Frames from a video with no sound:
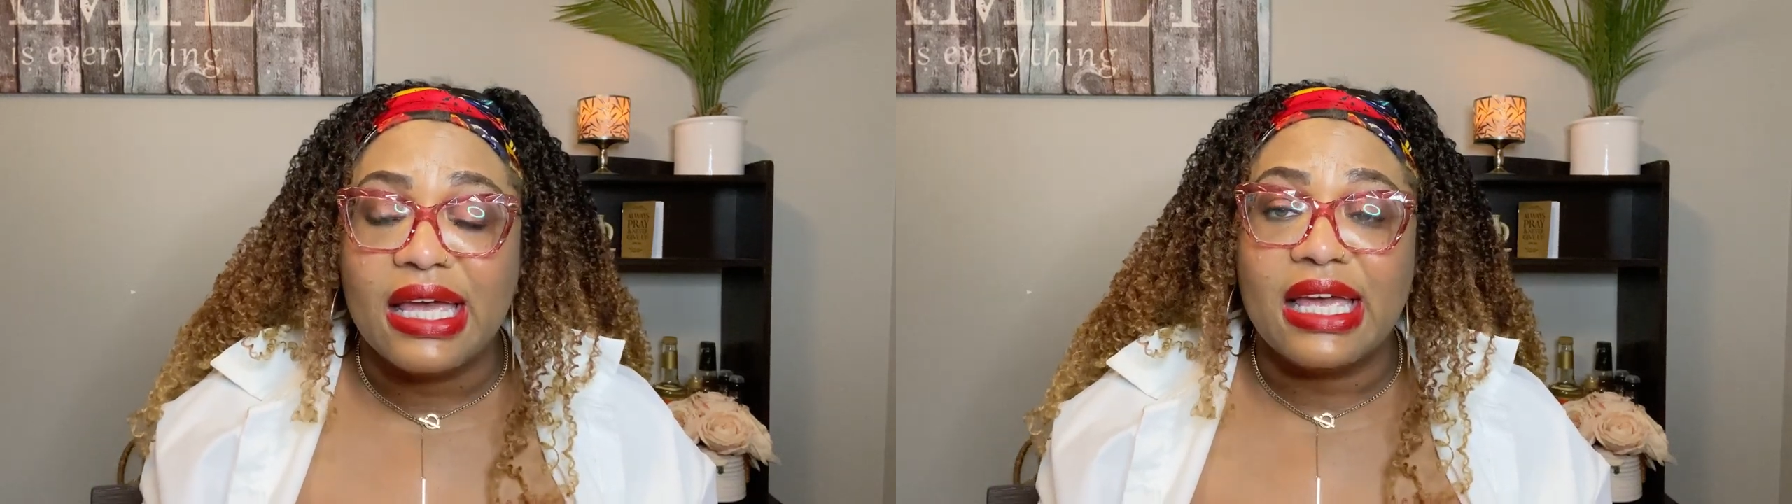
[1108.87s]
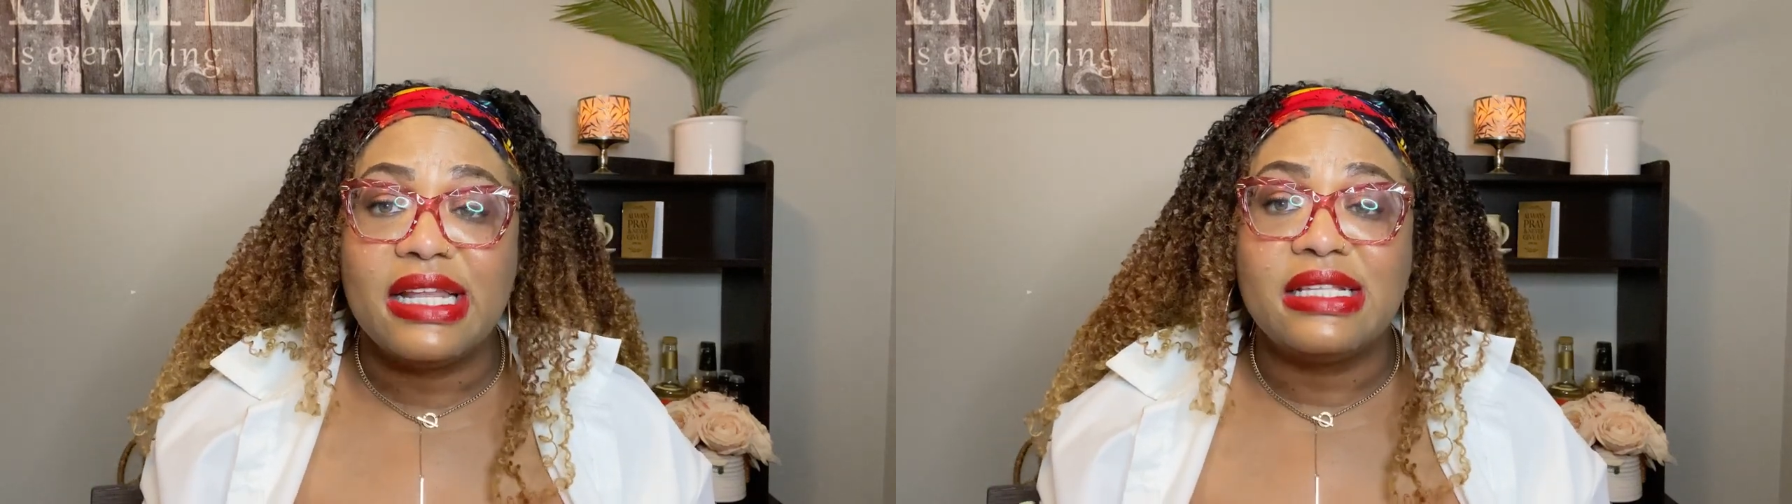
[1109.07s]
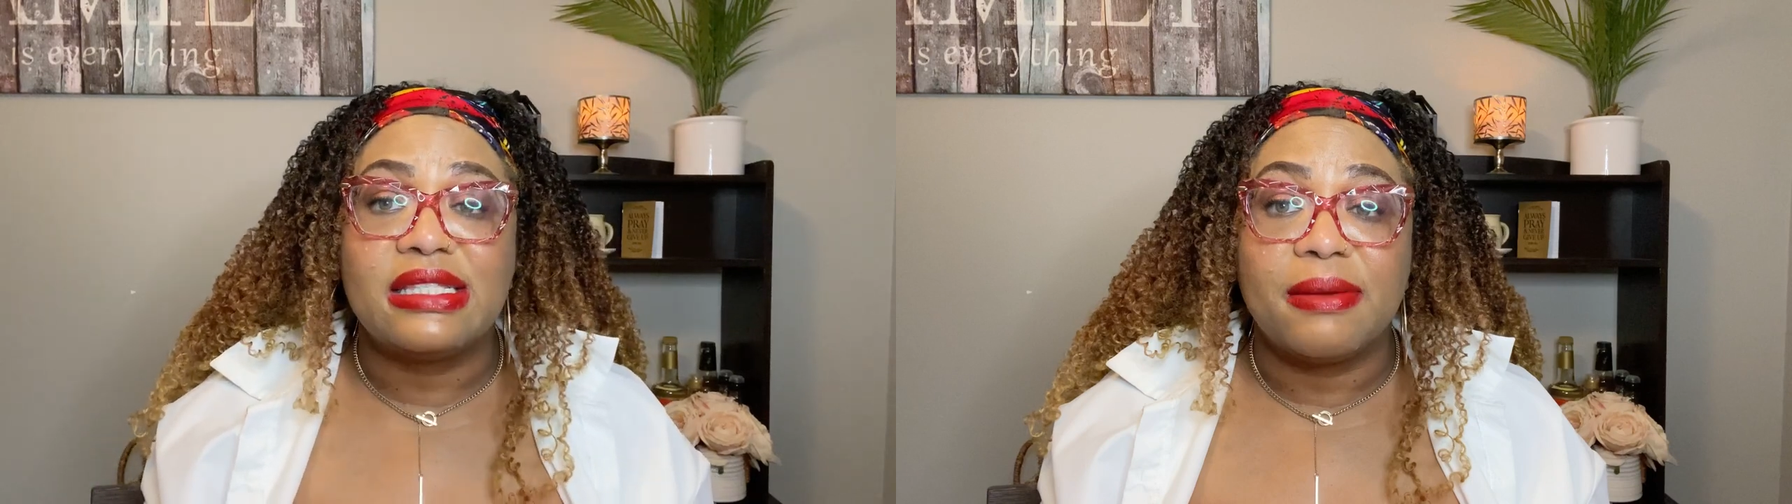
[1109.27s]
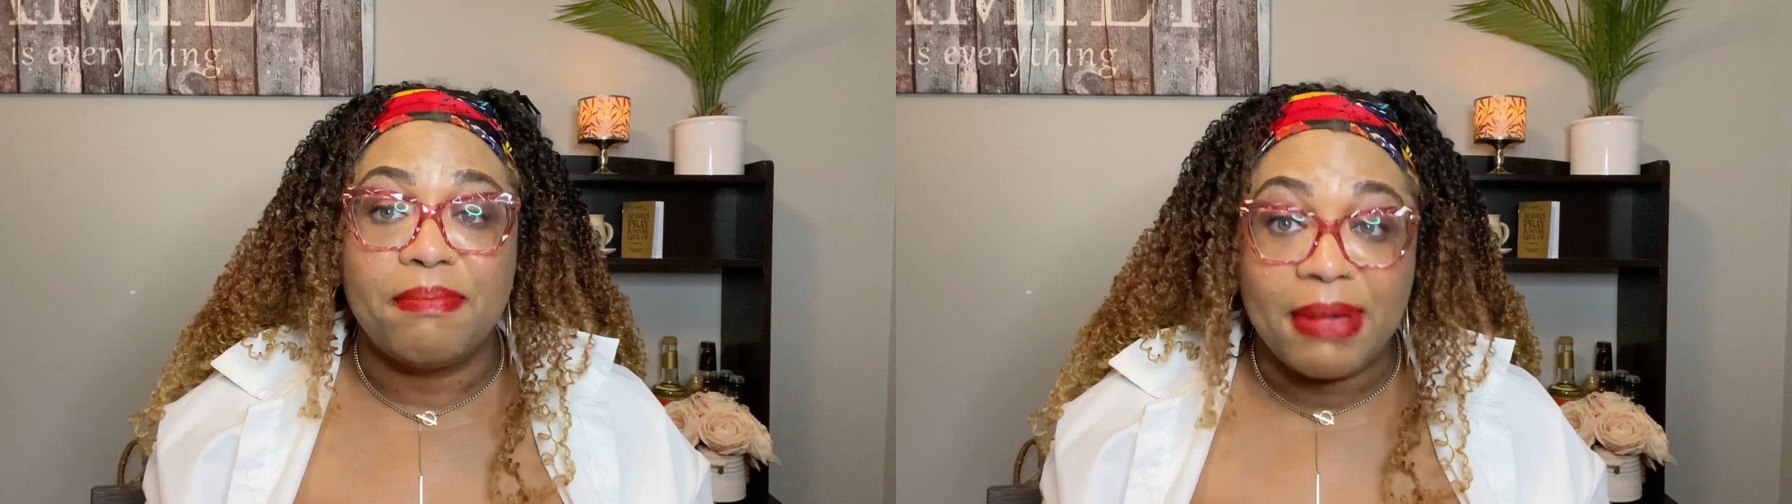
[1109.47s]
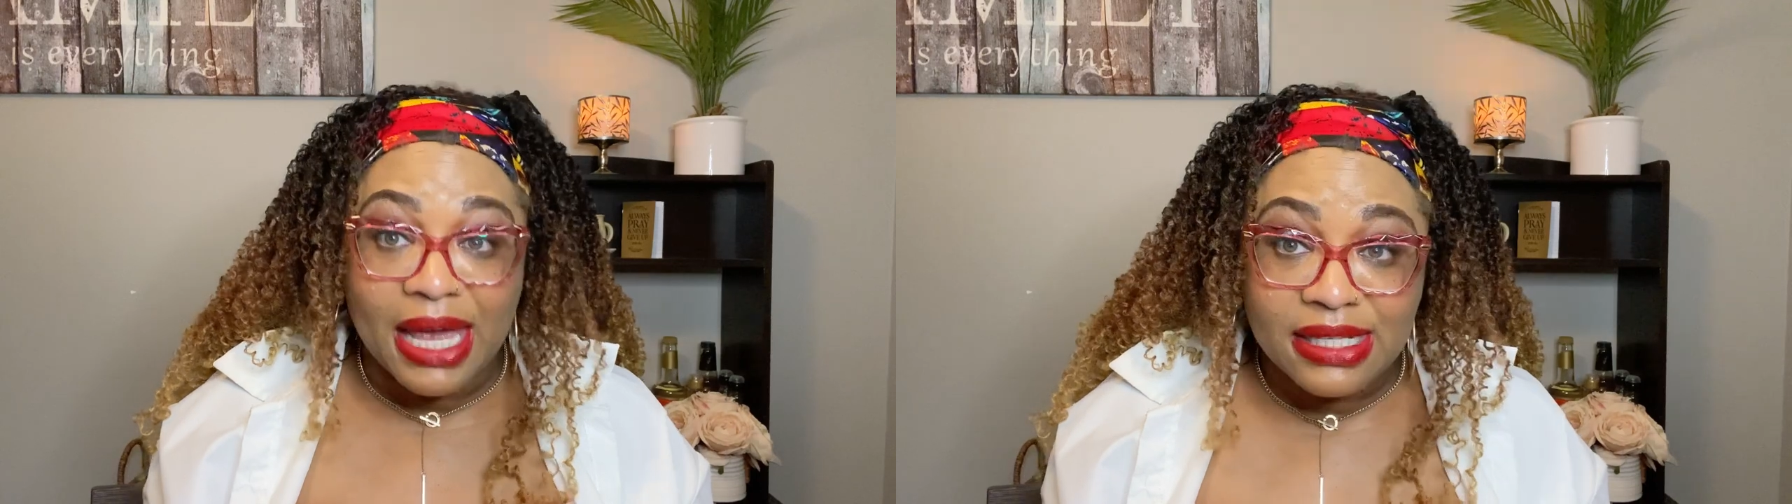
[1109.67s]
It is the
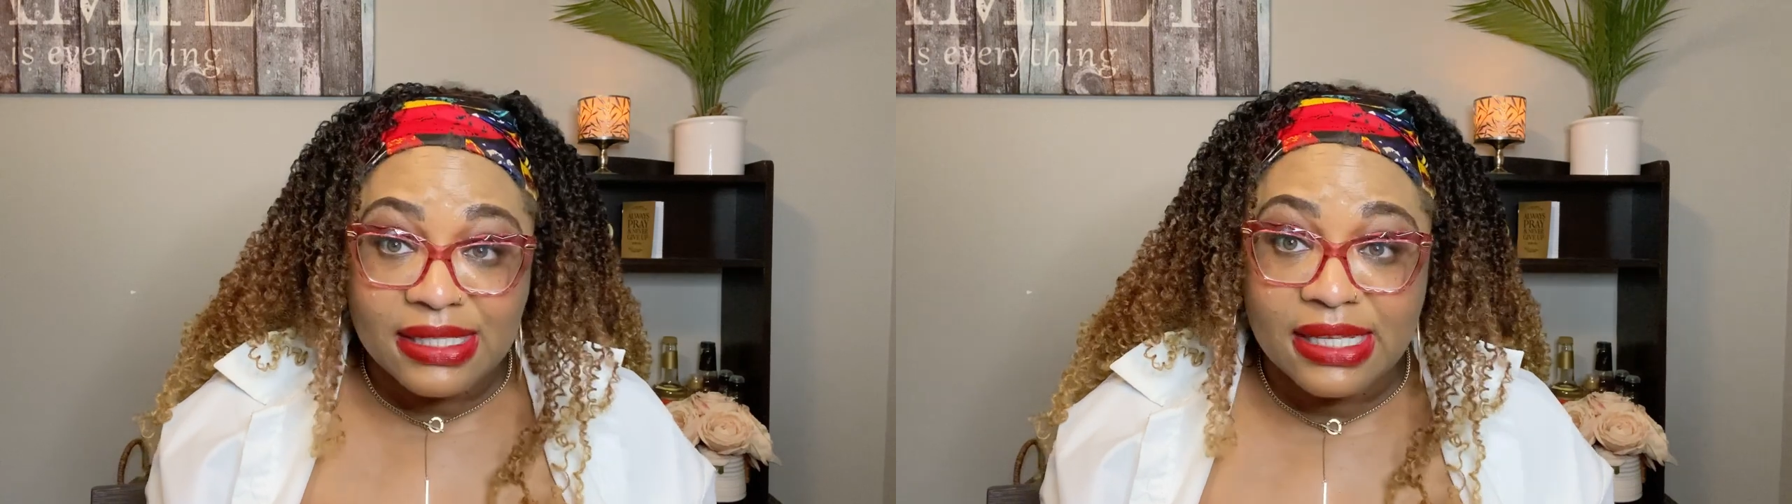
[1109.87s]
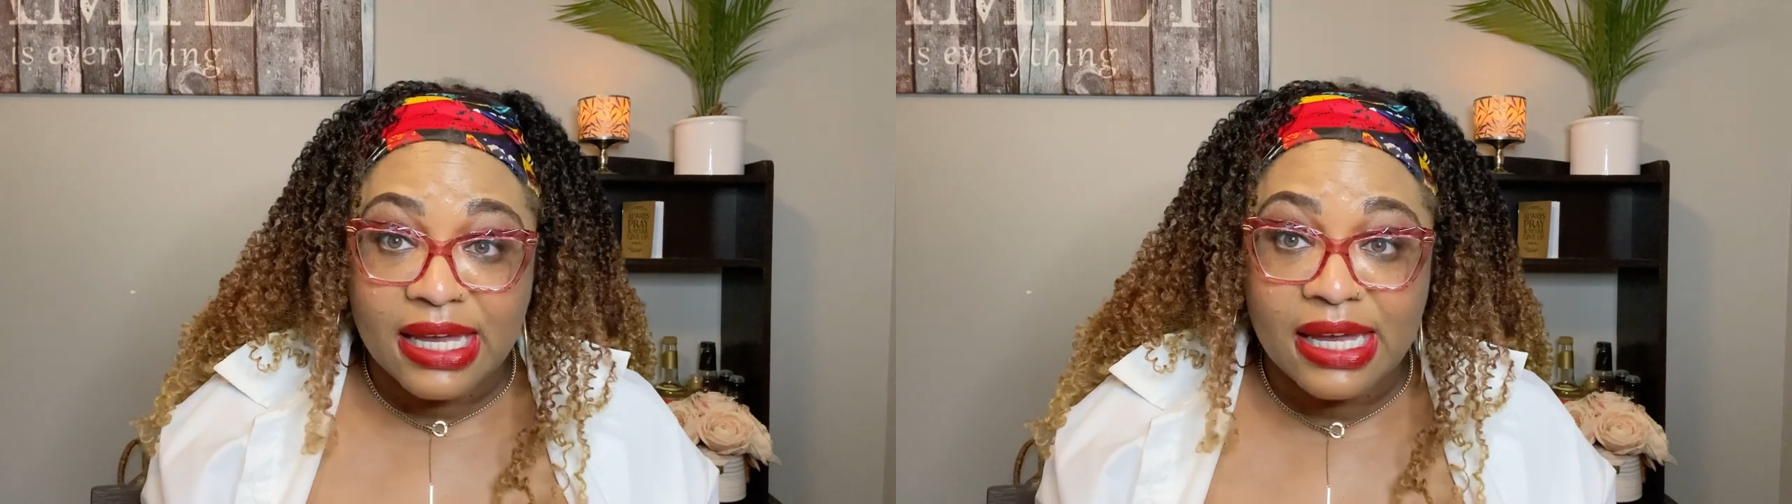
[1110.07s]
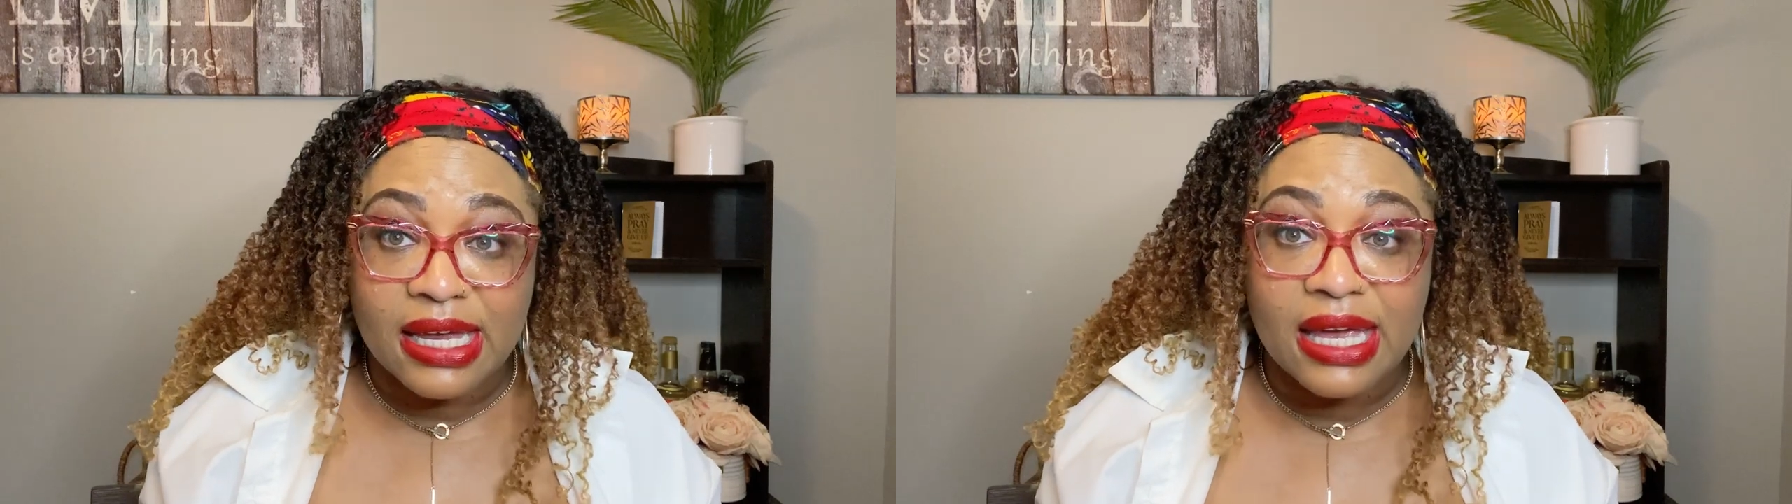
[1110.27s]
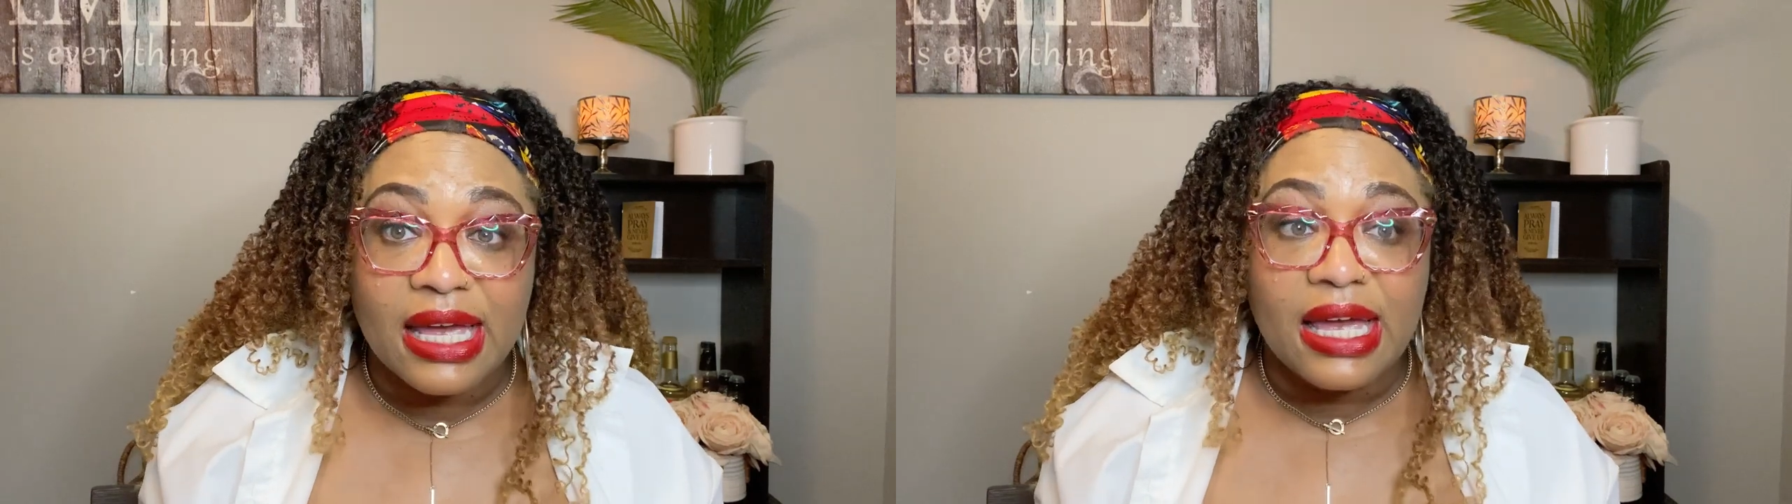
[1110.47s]
best thing.